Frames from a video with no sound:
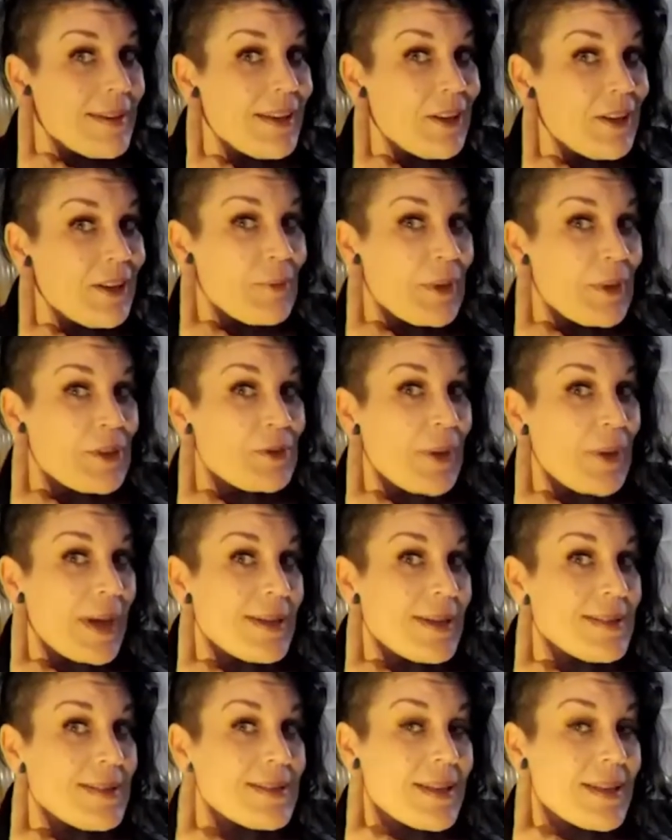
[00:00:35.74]
here in my
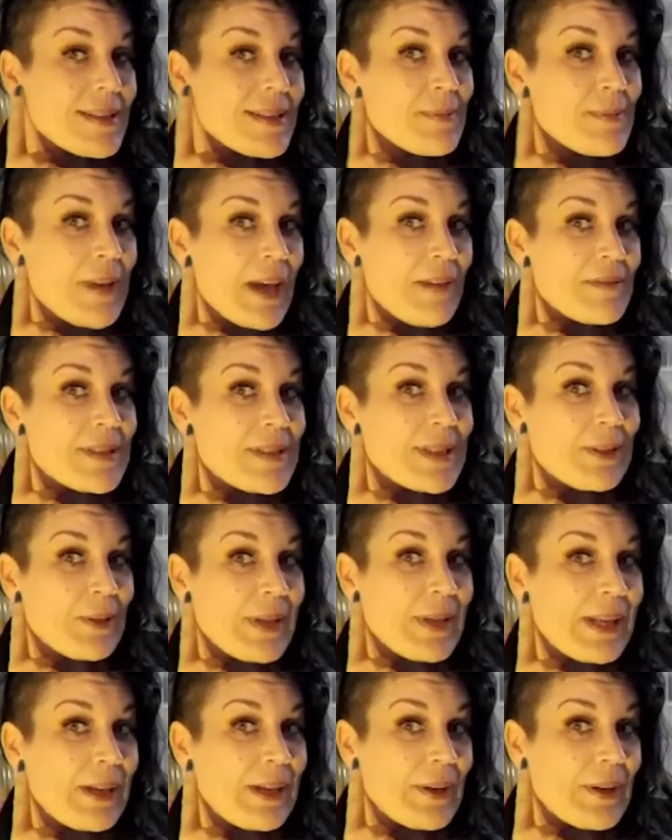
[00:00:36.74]
tragus, lets me have secret
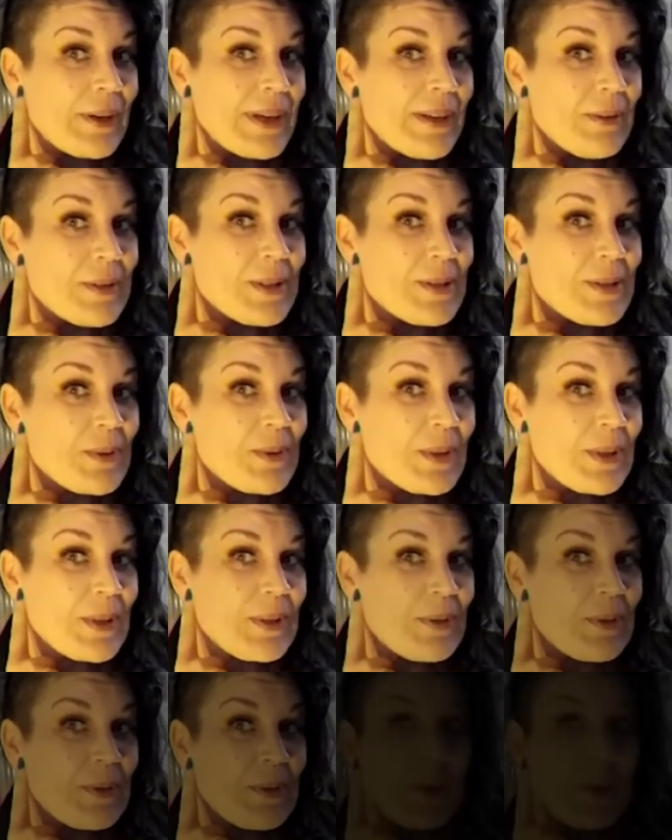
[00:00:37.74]
hearing, which is really cool.